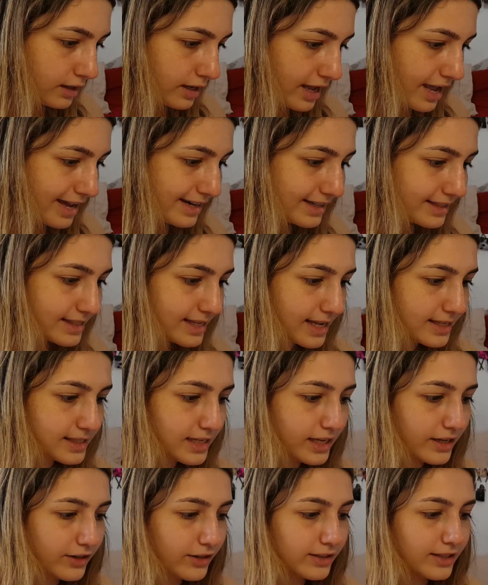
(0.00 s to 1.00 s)
And it says
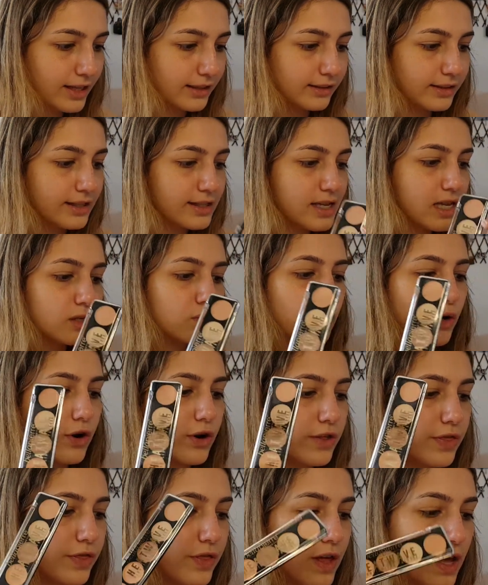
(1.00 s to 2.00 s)
here that this is
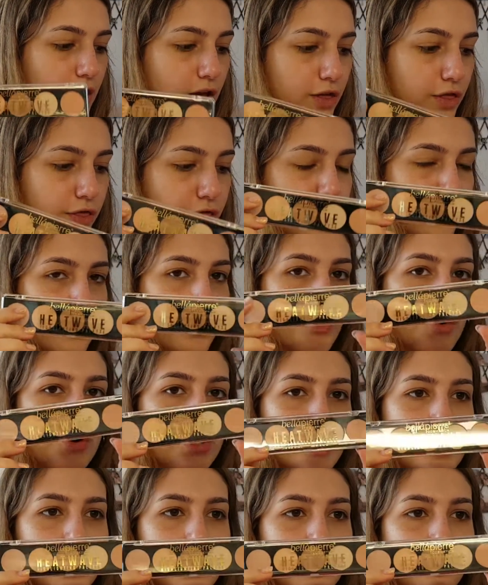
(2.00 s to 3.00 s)
worth
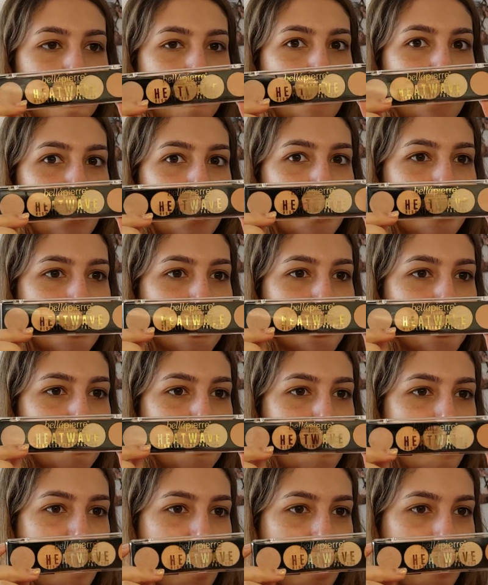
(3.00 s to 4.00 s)
30 British
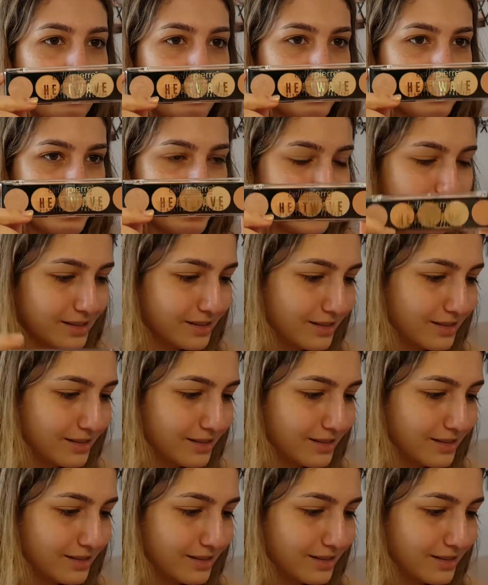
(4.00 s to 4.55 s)
pounds.